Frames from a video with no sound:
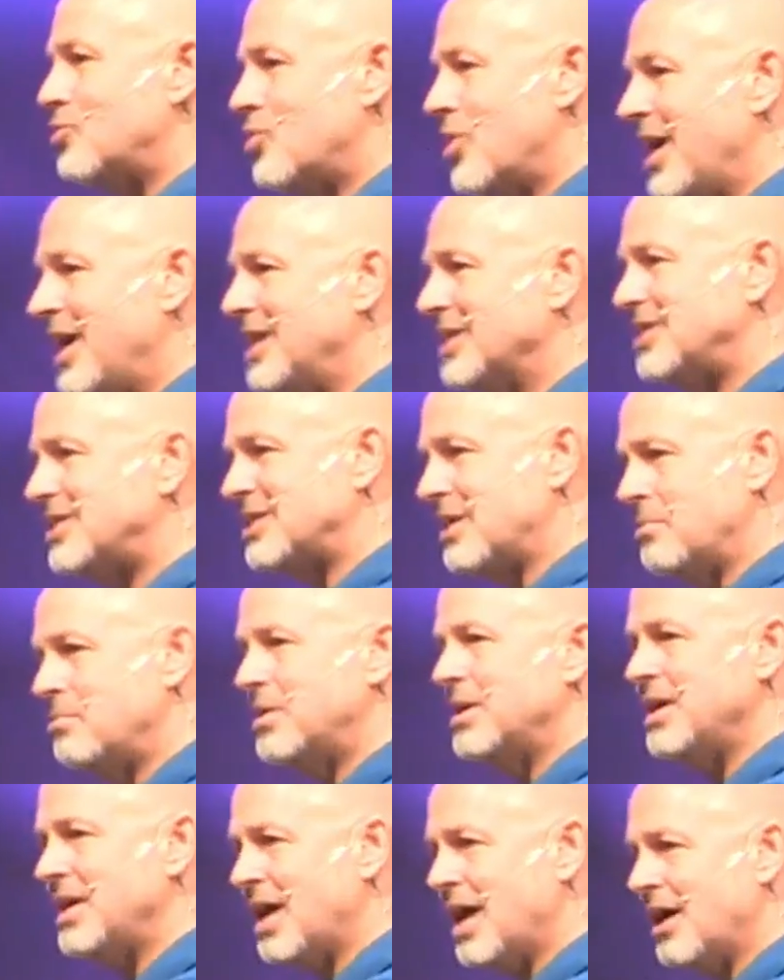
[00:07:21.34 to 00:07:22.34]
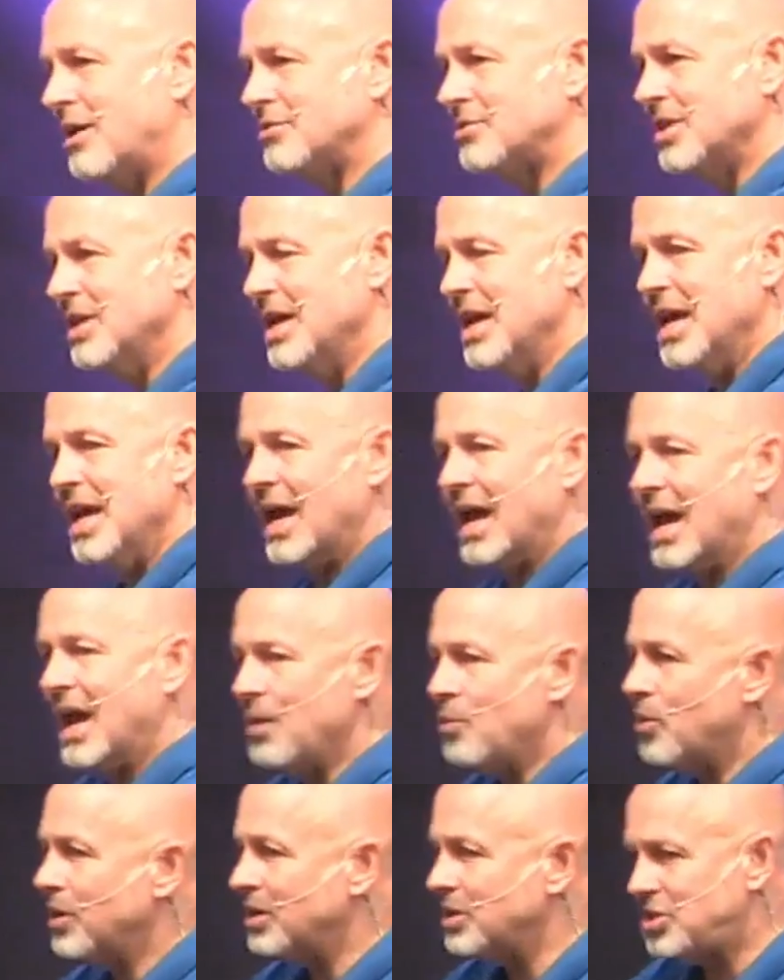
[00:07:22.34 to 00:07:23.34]
it away to somebody else.
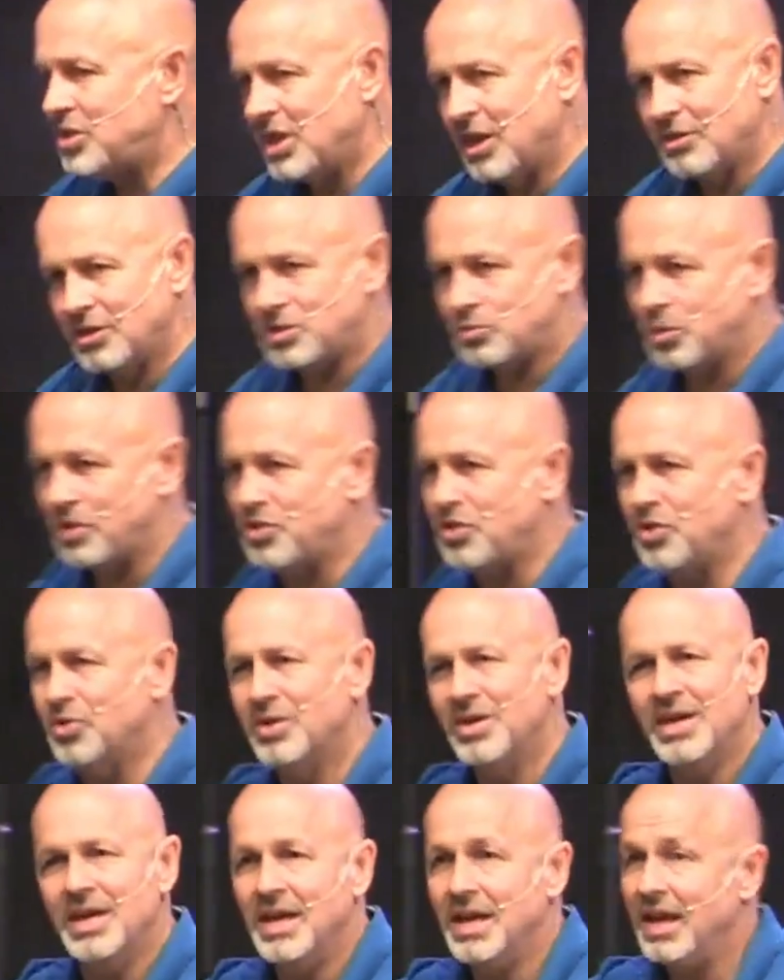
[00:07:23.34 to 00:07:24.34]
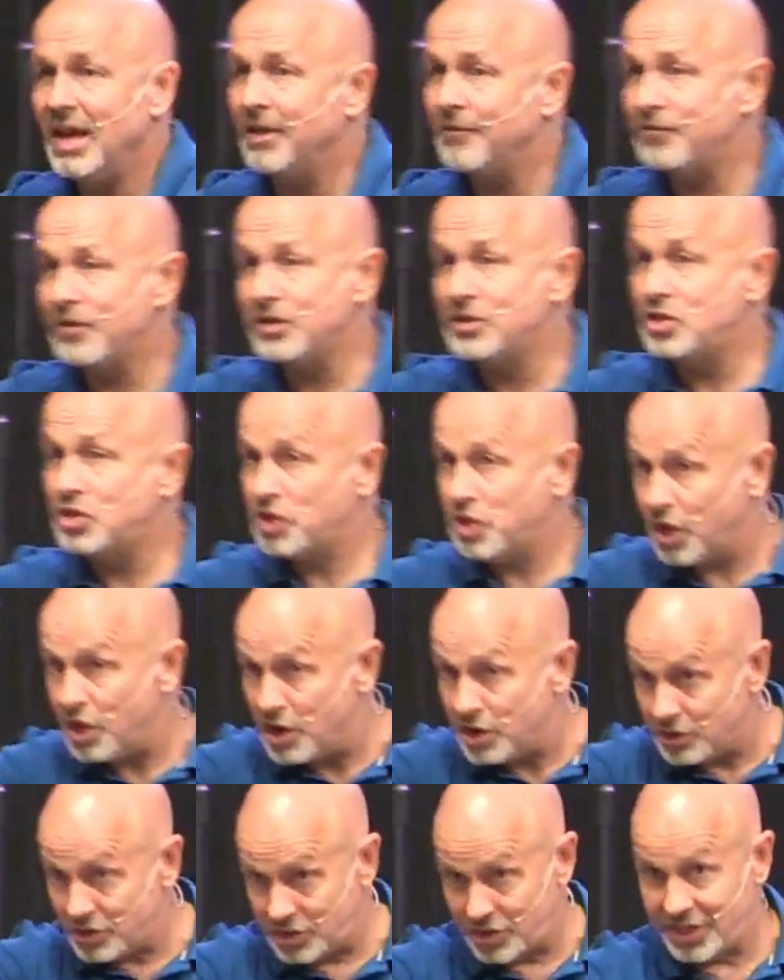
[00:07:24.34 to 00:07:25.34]
And I want to share this with you. If the
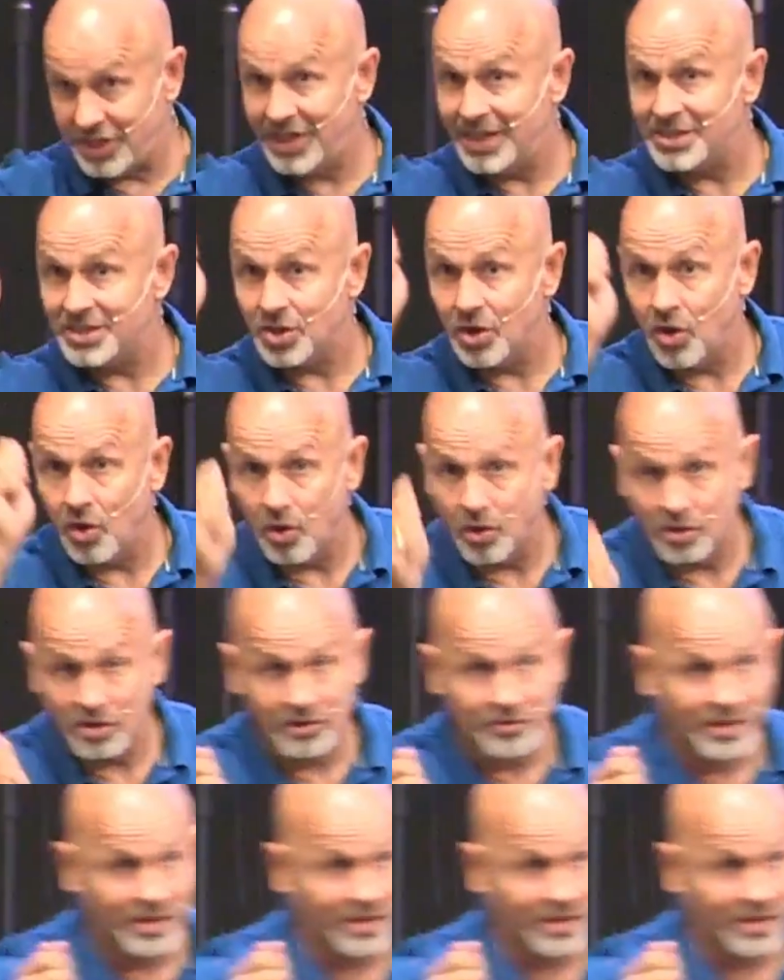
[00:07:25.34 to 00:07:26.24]
church gets a hold